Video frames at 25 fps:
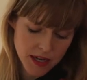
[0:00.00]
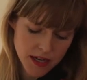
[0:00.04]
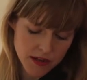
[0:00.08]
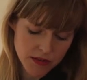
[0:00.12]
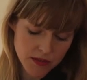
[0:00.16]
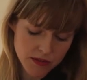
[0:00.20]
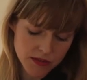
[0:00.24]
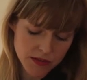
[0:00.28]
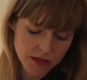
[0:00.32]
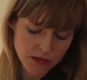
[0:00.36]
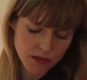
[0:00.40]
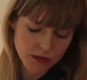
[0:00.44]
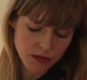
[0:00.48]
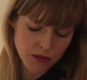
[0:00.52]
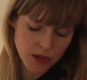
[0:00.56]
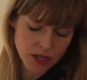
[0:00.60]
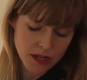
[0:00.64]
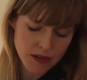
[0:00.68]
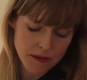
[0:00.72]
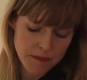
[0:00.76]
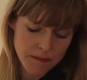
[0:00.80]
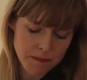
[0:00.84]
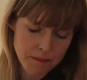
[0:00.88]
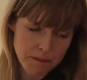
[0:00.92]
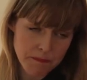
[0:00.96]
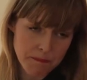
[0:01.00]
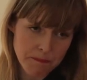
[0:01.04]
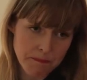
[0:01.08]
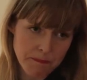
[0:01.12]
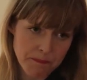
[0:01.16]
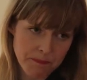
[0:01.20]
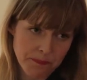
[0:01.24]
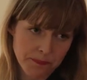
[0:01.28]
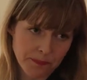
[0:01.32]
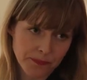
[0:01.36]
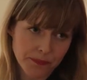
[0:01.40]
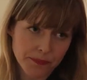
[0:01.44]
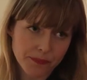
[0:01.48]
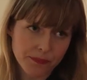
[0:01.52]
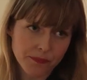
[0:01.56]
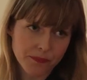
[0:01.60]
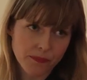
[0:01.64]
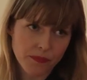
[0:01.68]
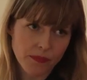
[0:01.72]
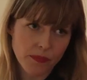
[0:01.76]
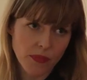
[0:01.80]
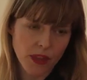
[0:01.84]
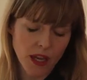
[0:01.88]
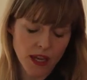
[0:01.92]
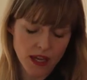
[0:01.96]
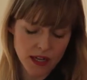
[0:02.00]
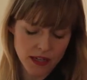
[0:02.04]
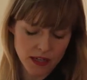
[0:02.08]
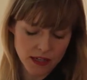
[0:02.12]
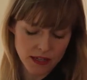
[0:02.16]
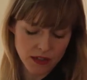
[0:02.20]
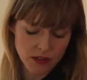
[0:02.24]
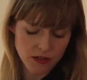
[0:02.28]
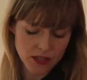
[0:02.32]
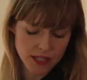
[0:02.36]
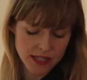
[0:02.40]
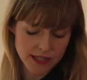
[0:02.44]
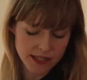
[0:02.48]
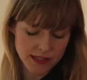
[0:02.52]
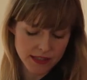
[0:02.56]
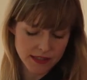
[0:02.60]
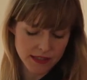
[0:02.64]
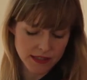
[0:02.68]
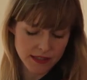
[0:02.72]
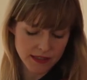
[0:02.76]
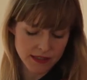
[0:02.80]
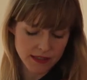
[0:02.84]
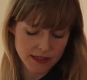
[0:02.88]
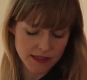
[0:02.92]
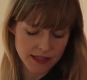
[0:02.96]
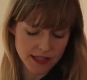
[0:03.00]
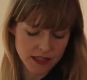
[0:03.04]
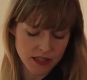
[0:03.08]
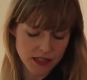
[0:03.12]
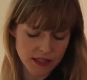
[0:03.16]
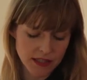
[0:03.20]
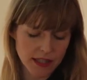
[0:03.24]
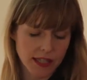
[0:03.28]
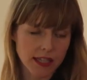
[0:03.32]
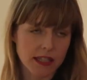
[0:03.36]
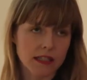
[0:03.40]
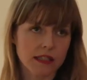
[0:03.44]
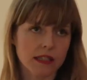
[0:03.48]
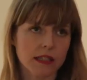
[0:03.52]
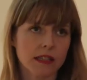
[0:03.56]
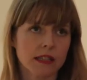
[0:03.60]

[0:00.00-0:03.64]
And also, in an increasing digital age,